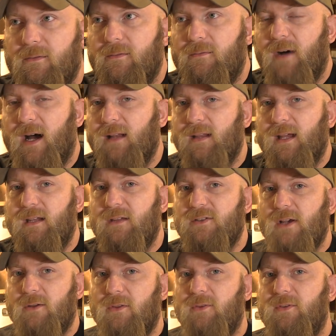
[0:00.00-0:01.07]
violate
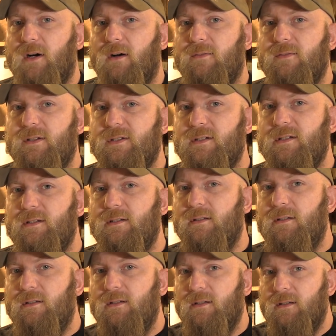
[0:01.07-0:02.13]
his oath of office,
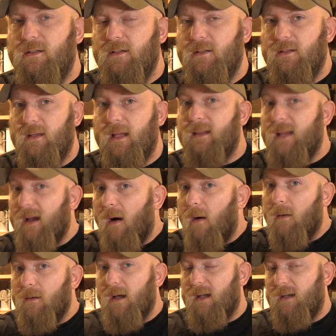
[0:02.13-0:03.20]
that they
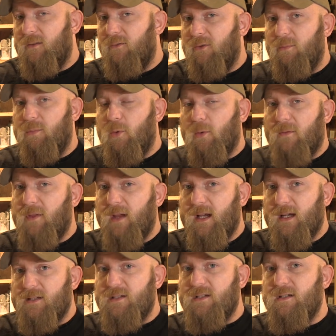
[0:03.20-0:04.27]
are not in support of the
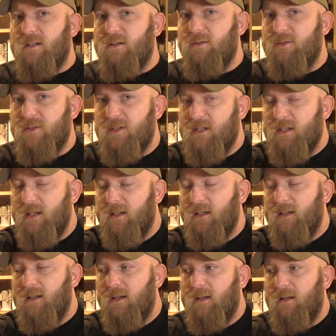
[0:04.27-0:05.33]
Constitution,
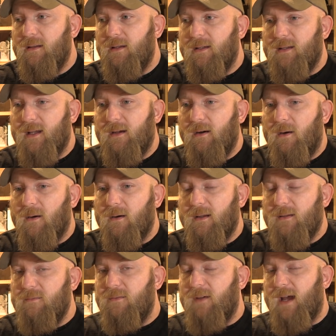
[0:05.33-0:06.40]
that they are,
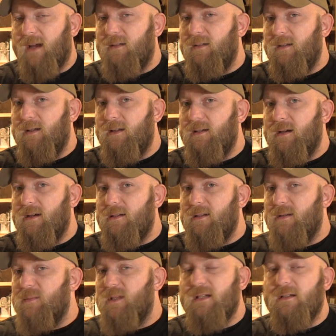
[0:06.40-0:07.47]
in fact,
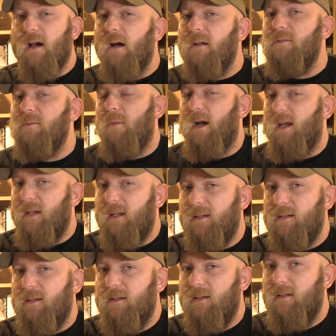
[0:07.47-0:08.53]
attempting to undermine
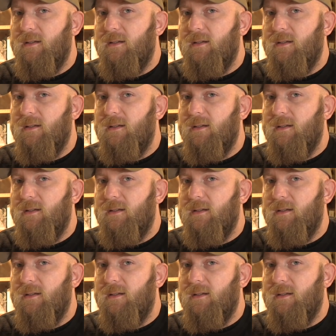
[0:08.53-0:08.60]
it.